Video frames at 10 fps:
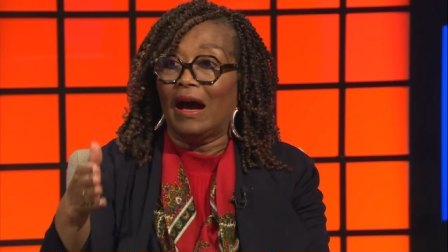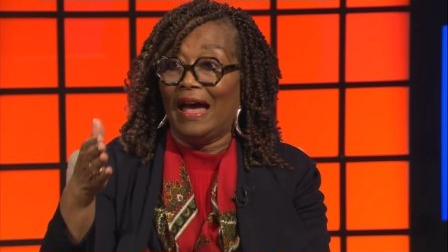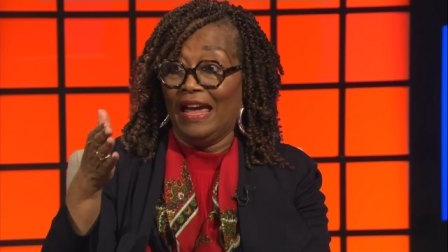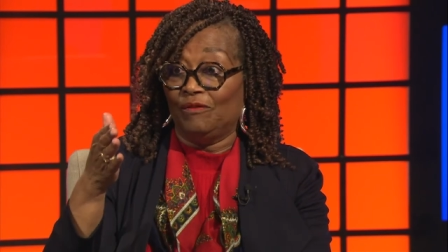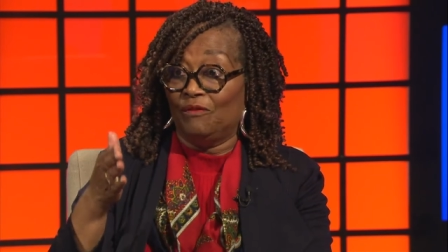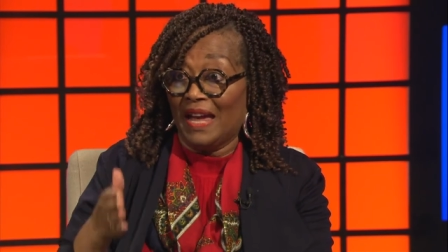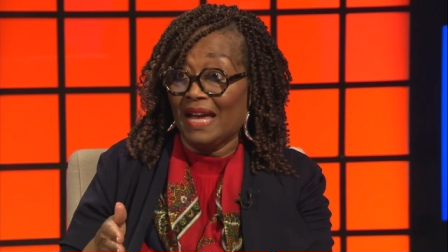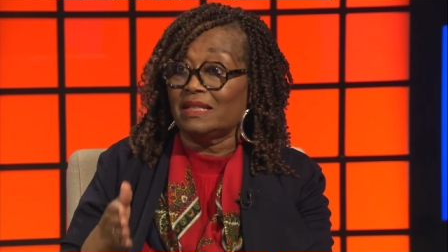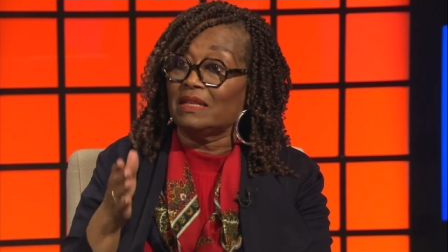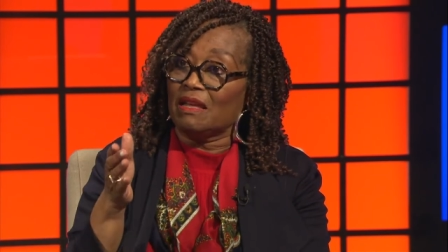
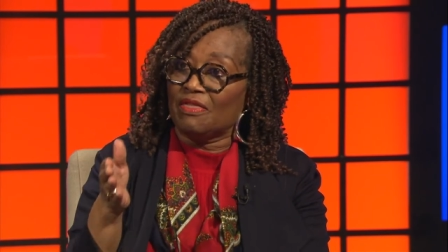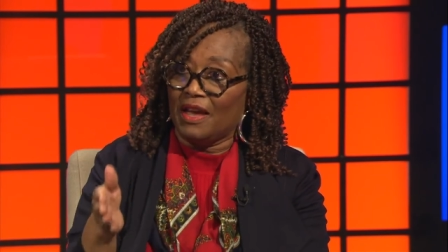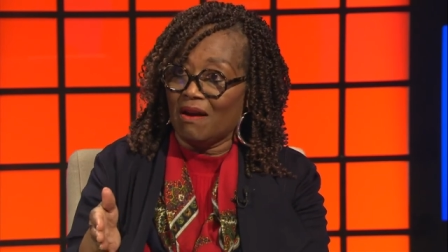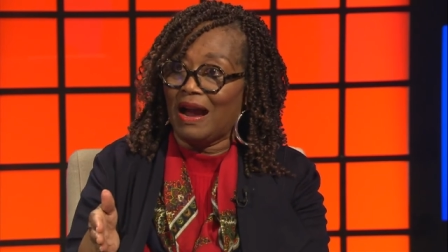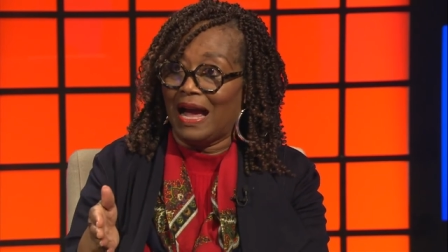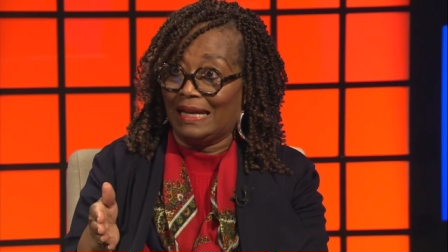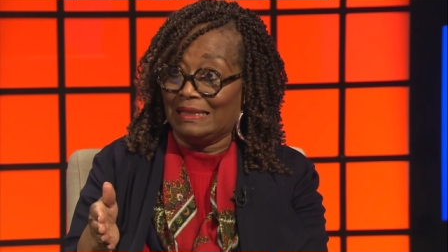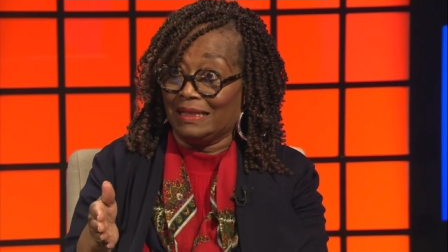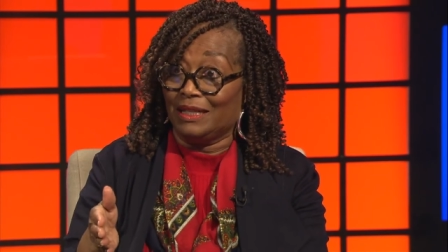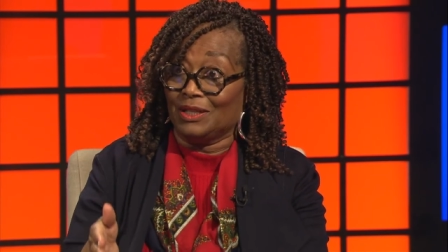advancing their
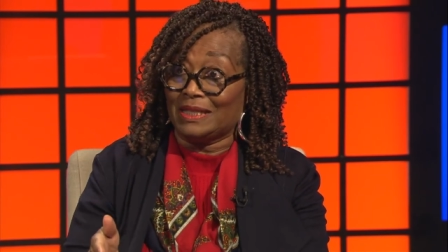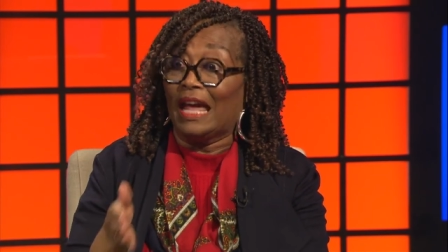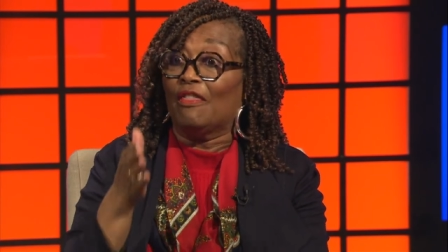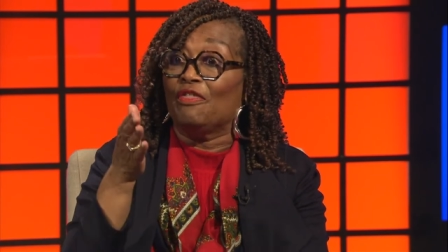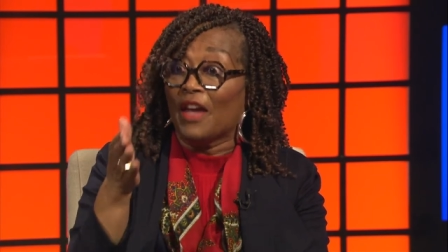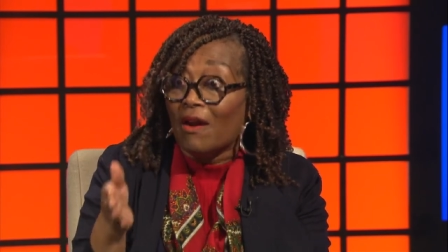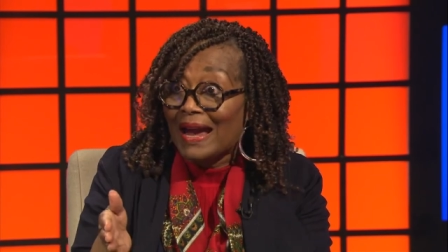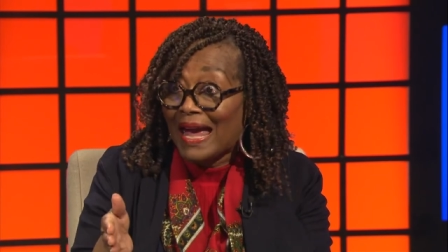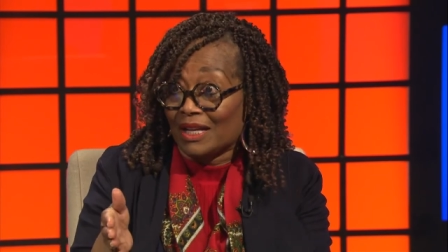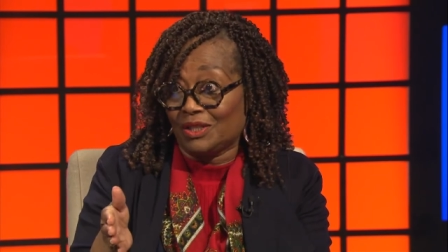ideas and their
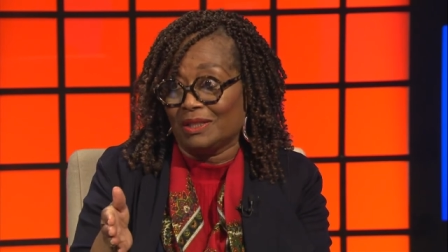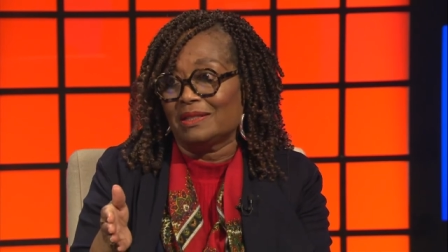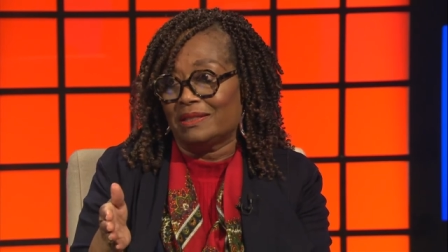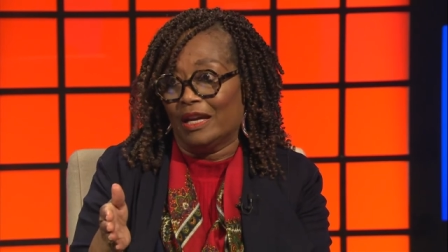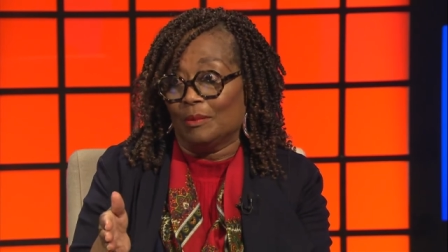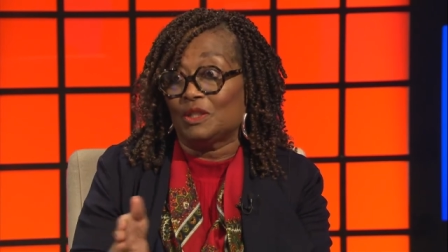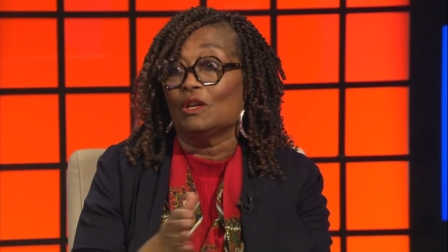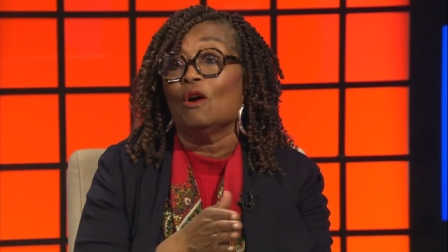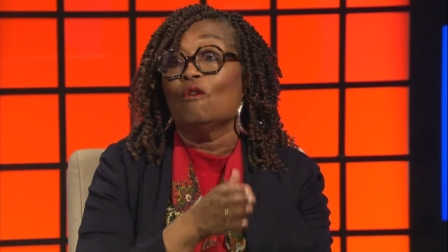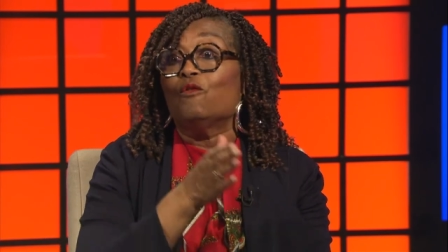action steps
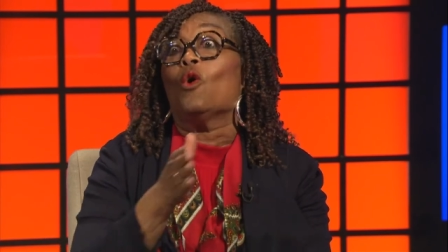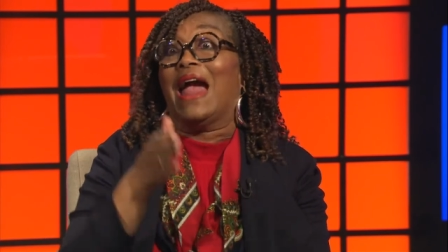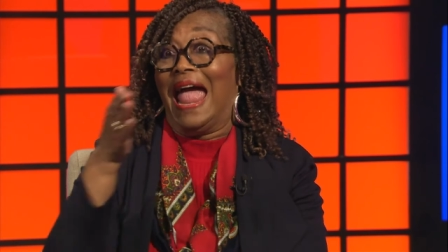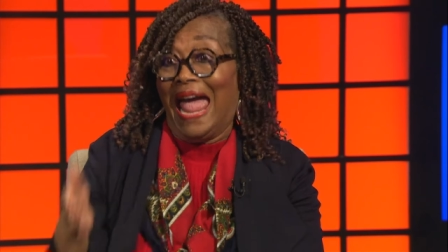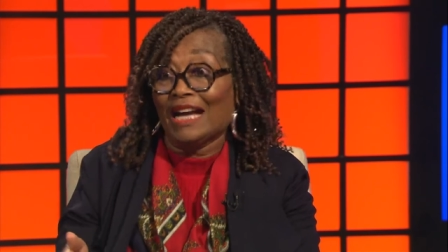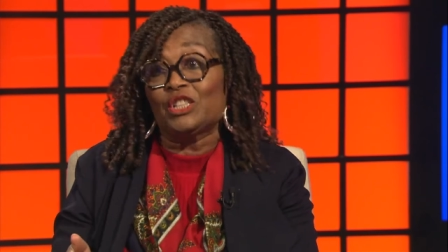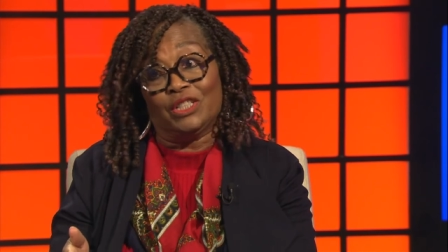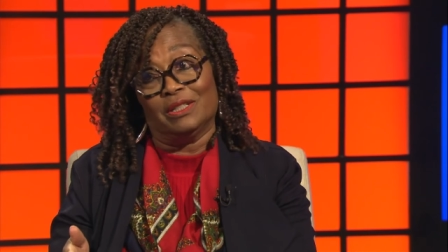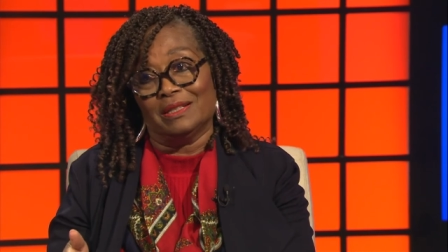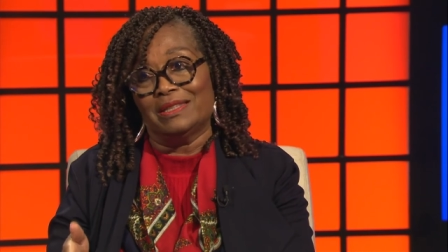for
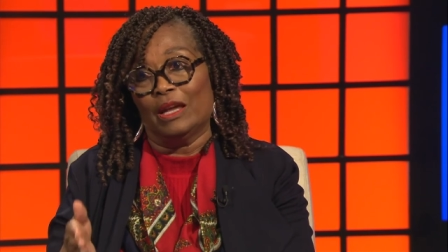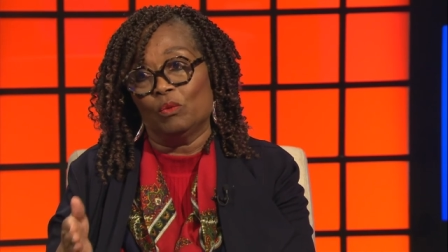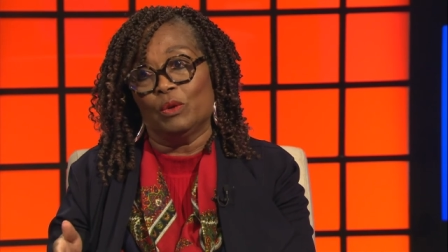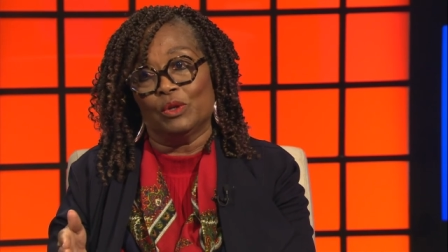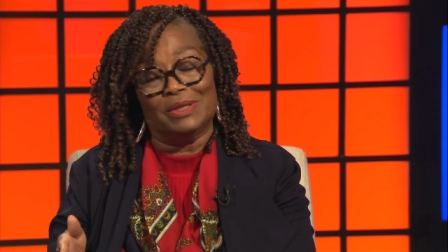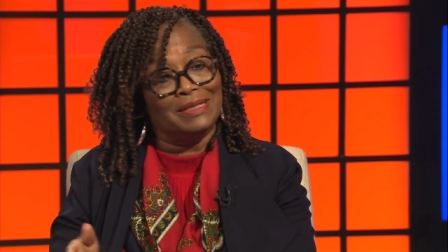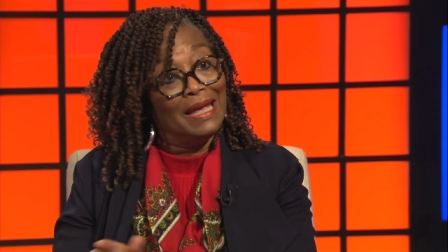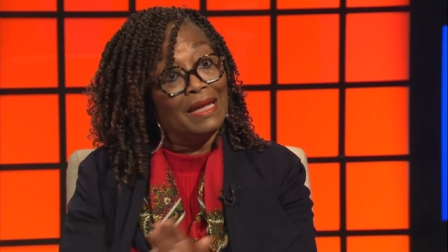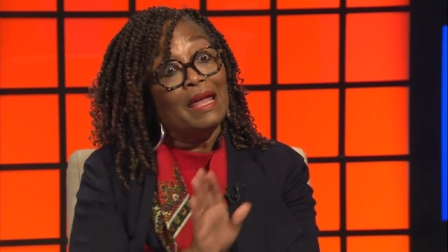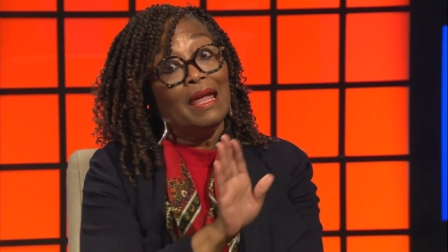actions that we were to take.